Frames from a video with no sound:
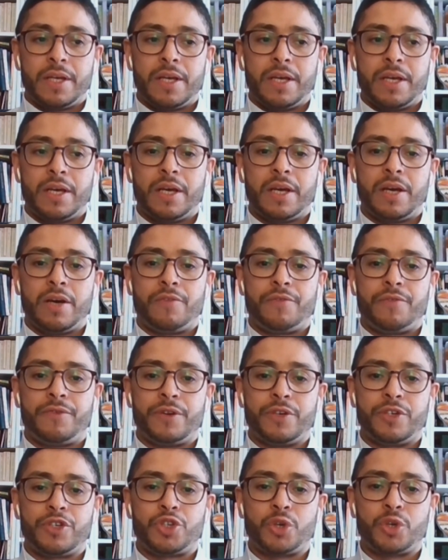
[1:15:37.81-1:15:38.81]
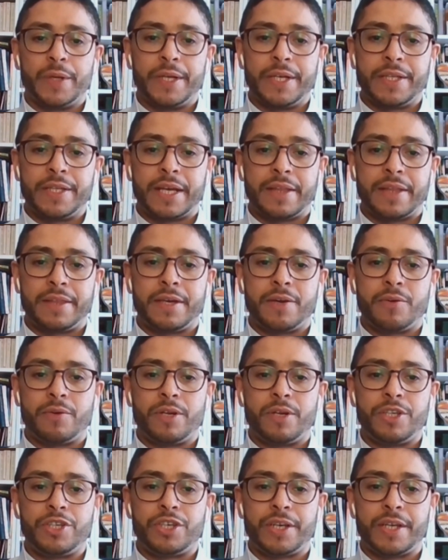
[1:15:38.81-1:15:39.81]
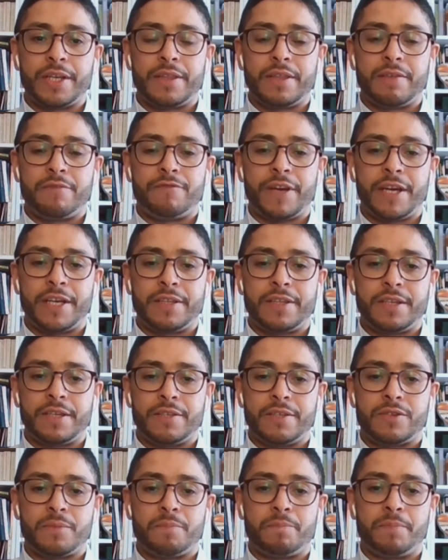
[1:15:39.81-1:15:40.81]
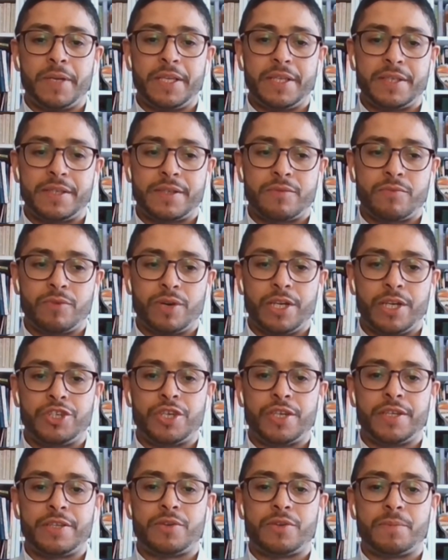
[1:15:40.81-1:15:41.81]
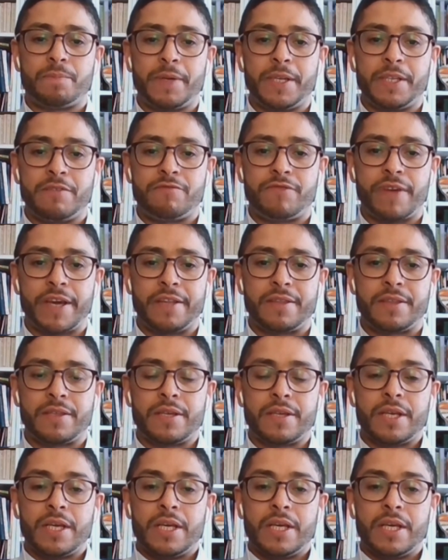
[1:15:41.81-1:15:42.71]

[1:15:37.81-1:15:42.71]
of showing that their religion and the faith, it's a peace religion, it's a peace faith,